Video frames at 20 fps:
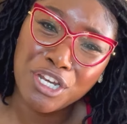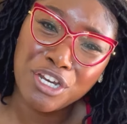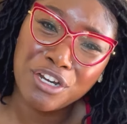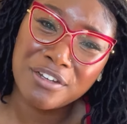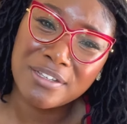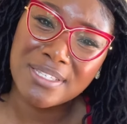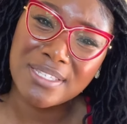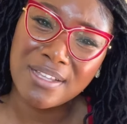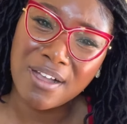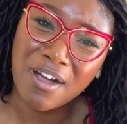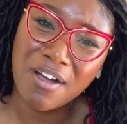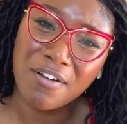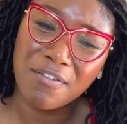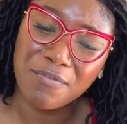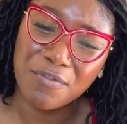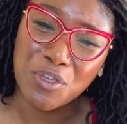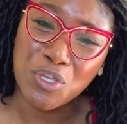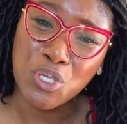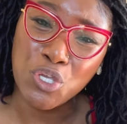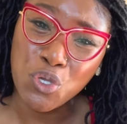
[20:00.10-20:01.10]
yourself.
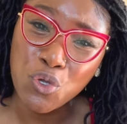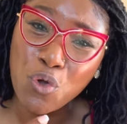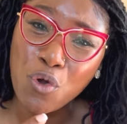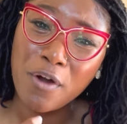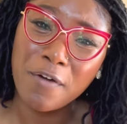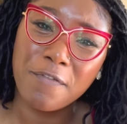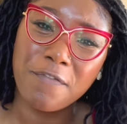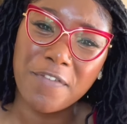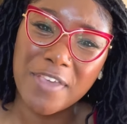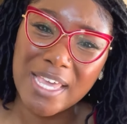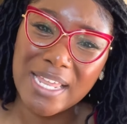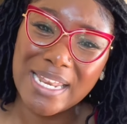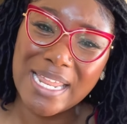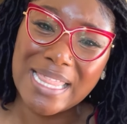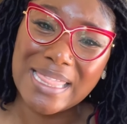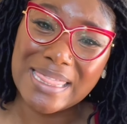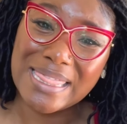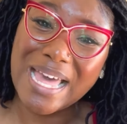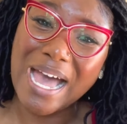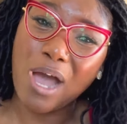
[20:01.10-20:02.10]
You're feeling
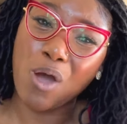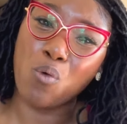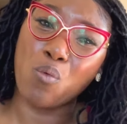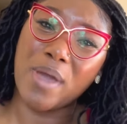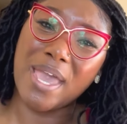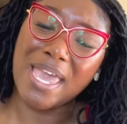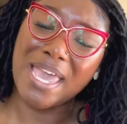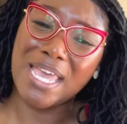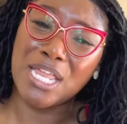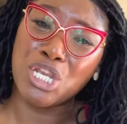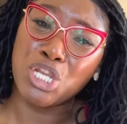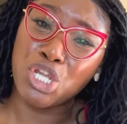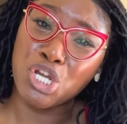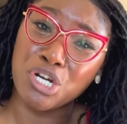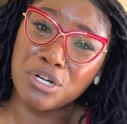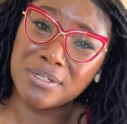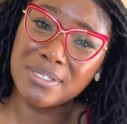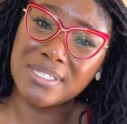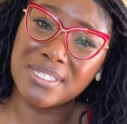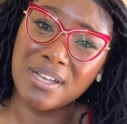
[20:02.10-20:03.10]
that way in
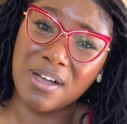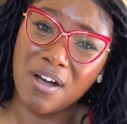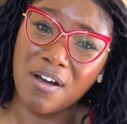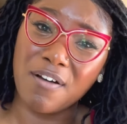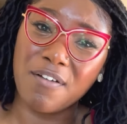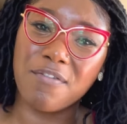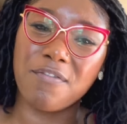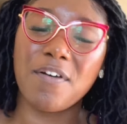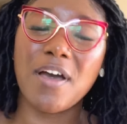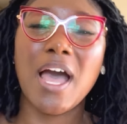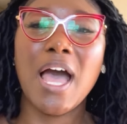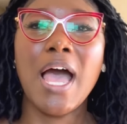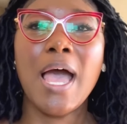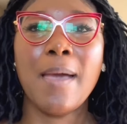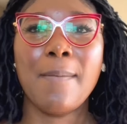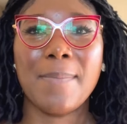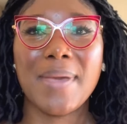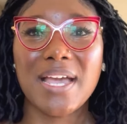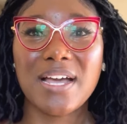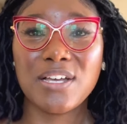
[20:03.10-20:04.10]
yourself
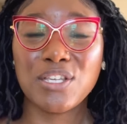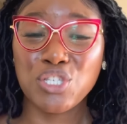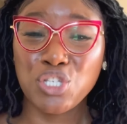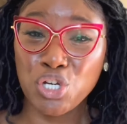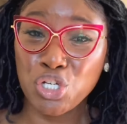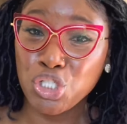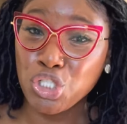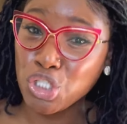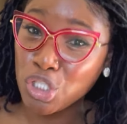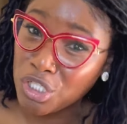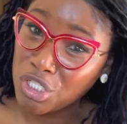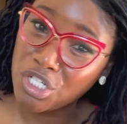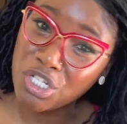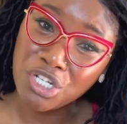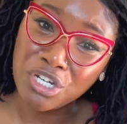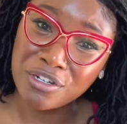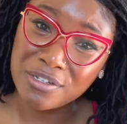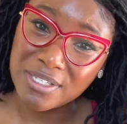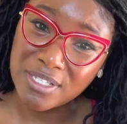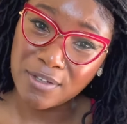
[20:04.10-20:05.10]
because you're judging
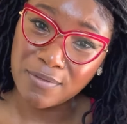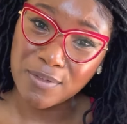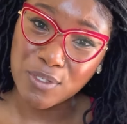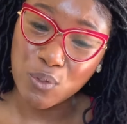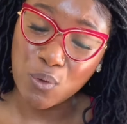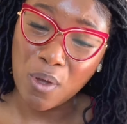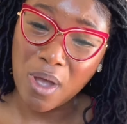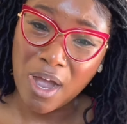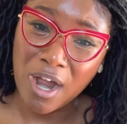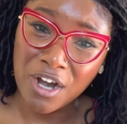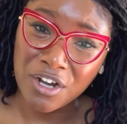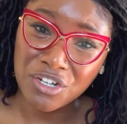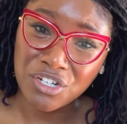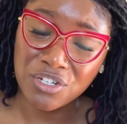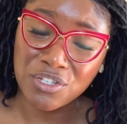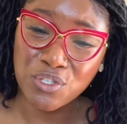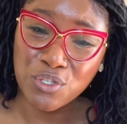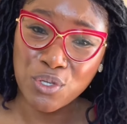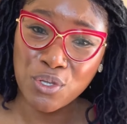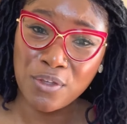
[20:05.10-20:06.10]
yourself so
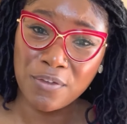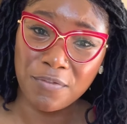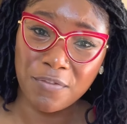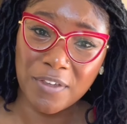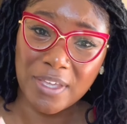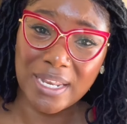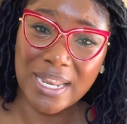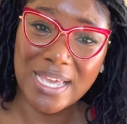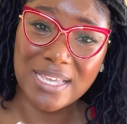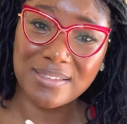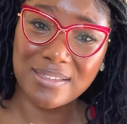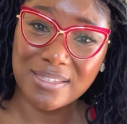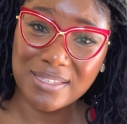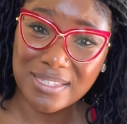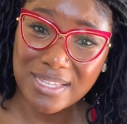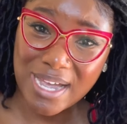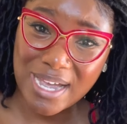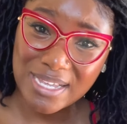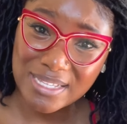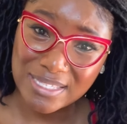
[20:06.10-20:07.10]
harshly, so you feel like
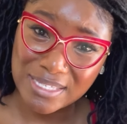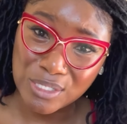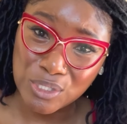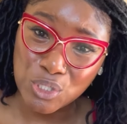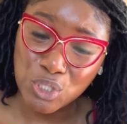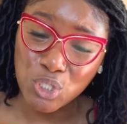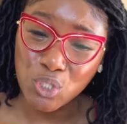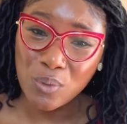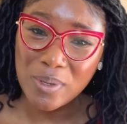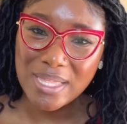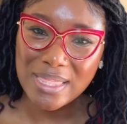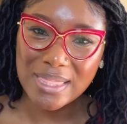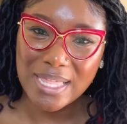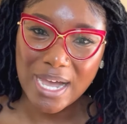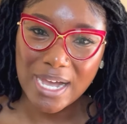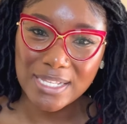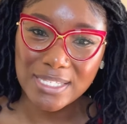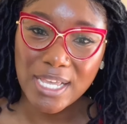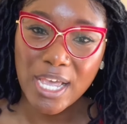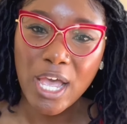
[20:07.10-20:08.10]
society is doing
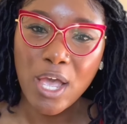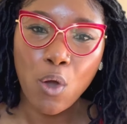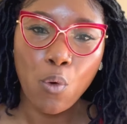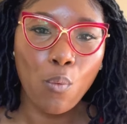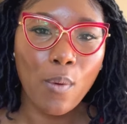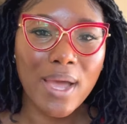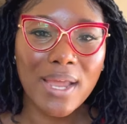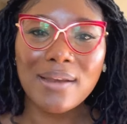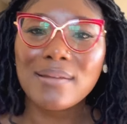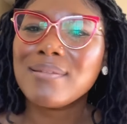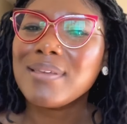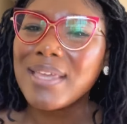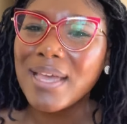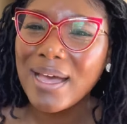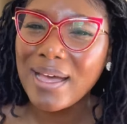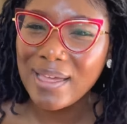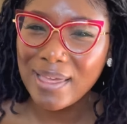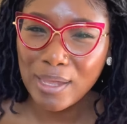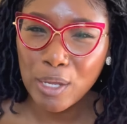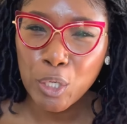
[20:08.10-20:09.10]
that, when
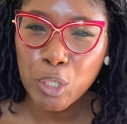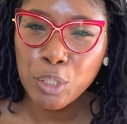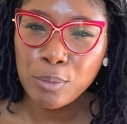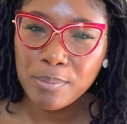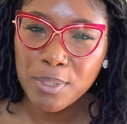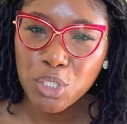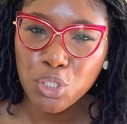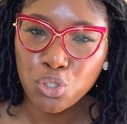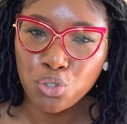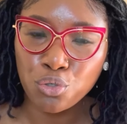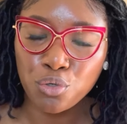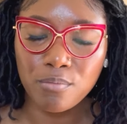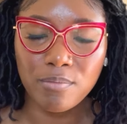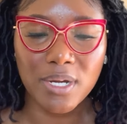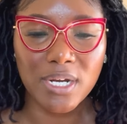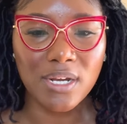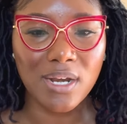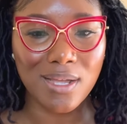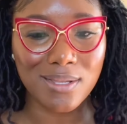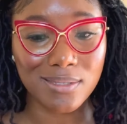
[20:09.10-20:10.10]
yeah, it could be true,
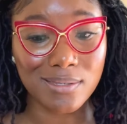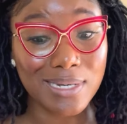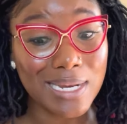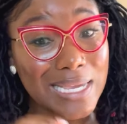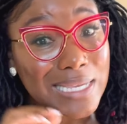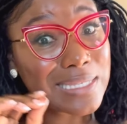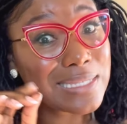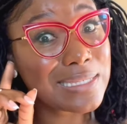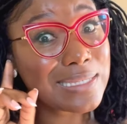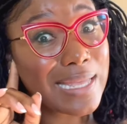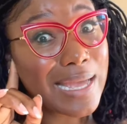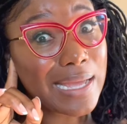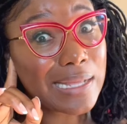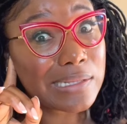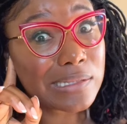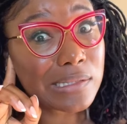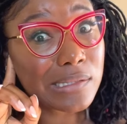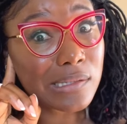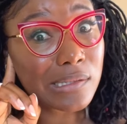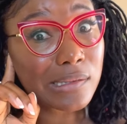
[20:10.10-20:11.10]
but not to the
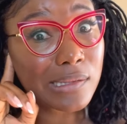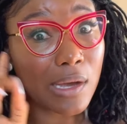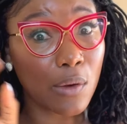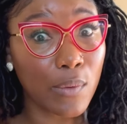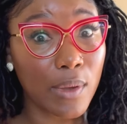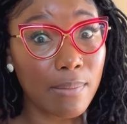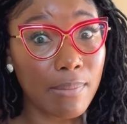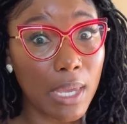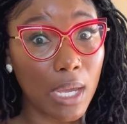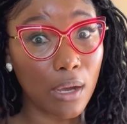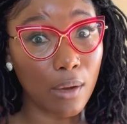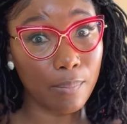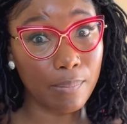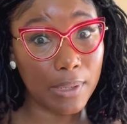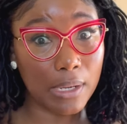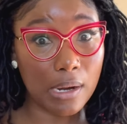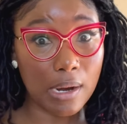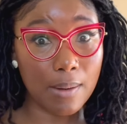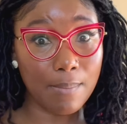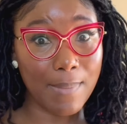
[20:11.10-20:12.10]
extent that we make up
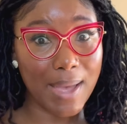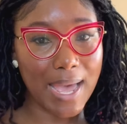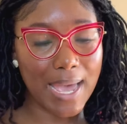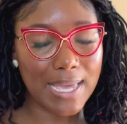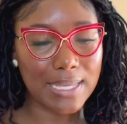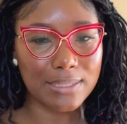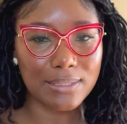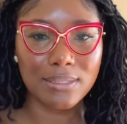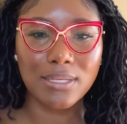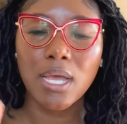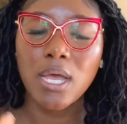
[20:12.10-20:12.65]
in our minds.